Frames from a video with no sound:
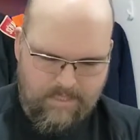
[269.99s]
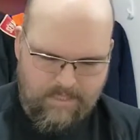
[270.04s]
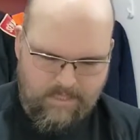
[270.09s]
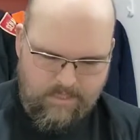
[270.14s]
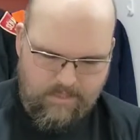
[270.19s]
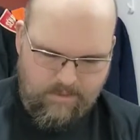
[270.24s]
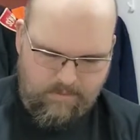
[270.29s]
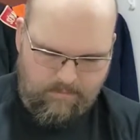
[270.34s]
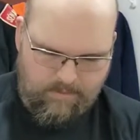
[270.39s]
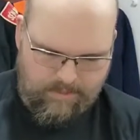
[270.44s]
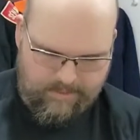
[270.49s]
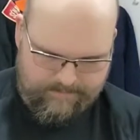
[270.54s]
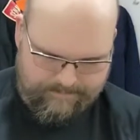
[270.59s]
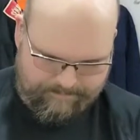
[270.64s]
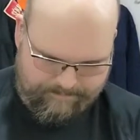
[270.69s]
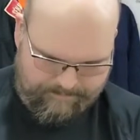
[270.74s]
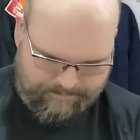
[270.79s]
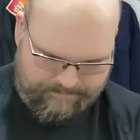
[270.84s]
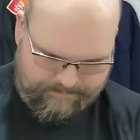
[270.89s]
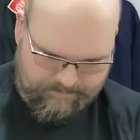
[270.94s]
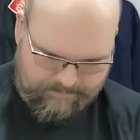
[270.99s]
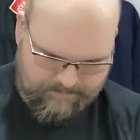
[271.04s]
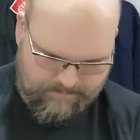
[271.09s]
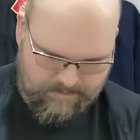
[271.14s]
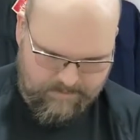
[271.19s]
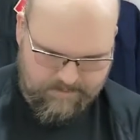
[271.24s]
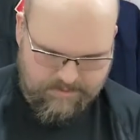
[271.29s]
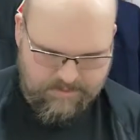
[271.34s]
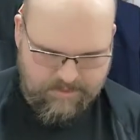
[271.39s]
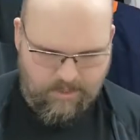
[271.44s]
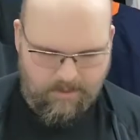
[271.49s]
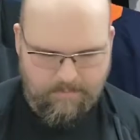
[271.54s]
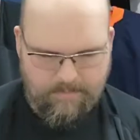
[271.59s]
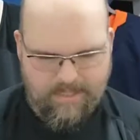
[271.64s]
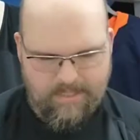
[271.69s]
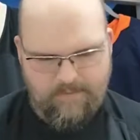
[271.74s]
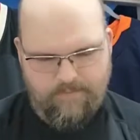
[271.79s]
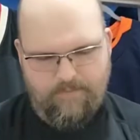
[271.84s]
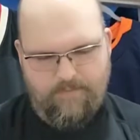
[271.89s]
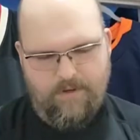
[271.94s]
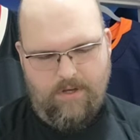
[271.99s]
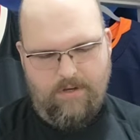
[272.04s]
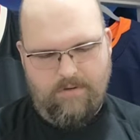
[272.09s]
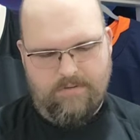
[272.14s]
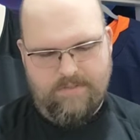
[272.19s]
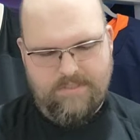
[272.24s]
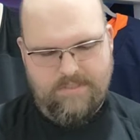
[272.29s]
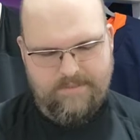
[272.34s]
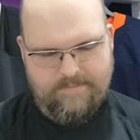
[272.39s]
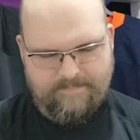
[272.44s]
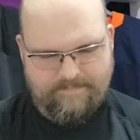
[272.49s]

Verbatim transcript: You know what? There's so many folks